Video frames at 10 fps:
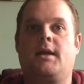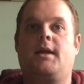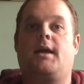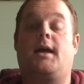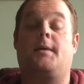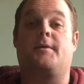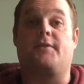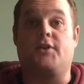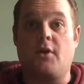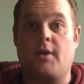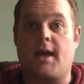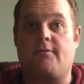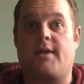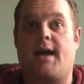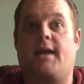If you don't
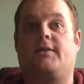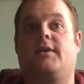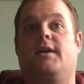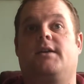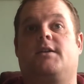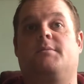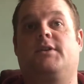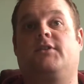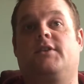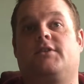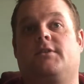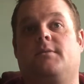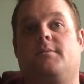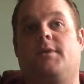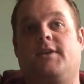have that, you can
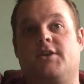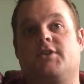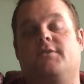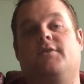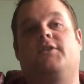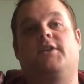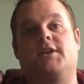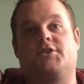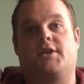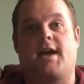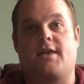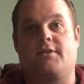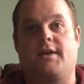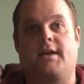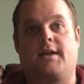petition for signature
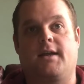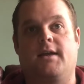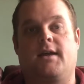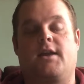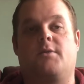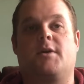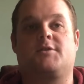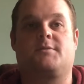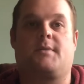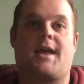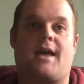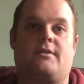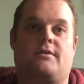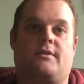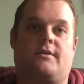gathering, and you must
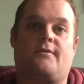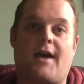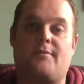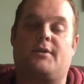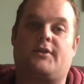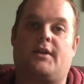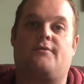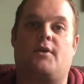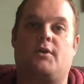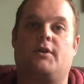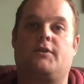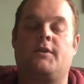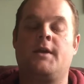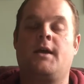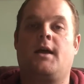gather the 5% of voters
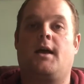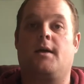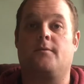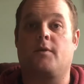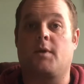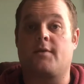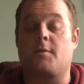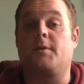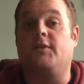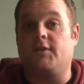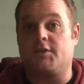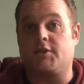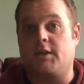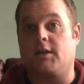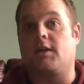for whatever
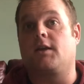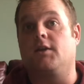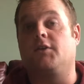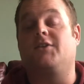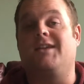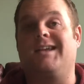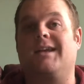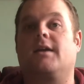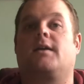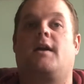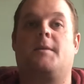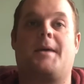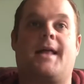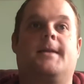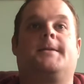position you're seeking on the
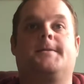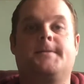ballot.